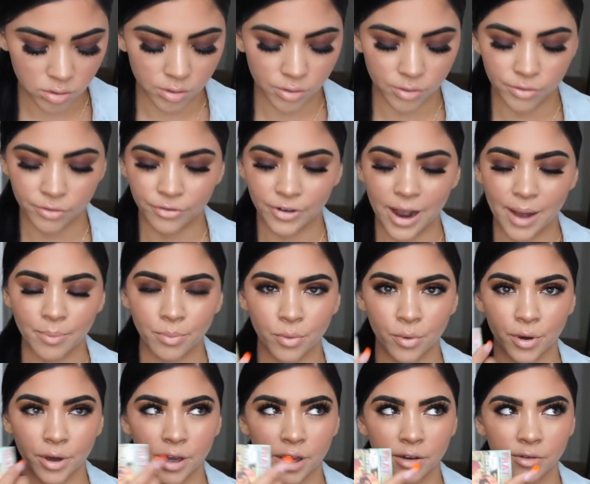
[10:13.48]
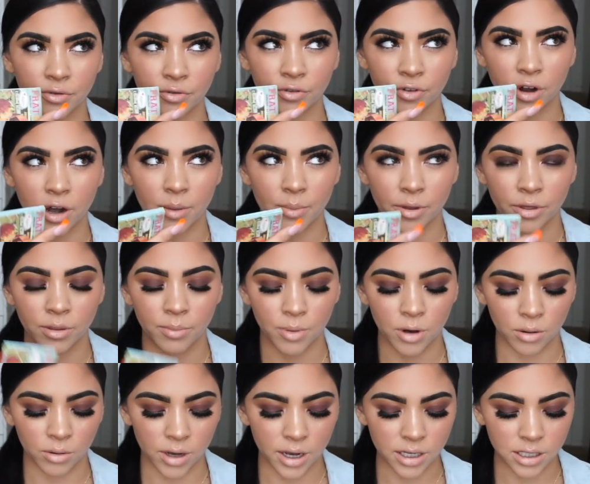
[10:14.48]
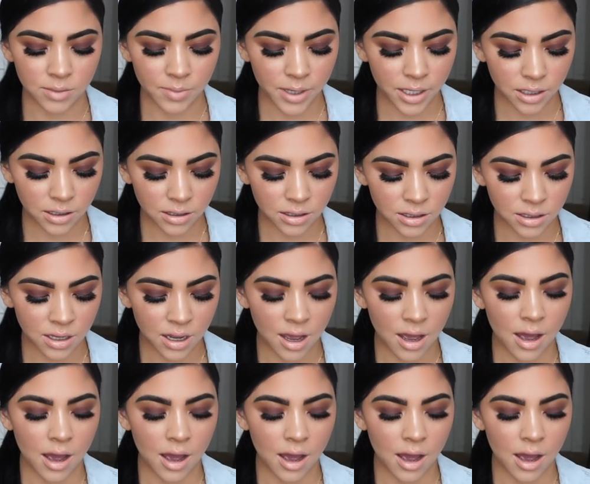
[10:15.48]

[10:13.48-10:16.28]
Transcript: Frat Boy from the Balm Cosmetics.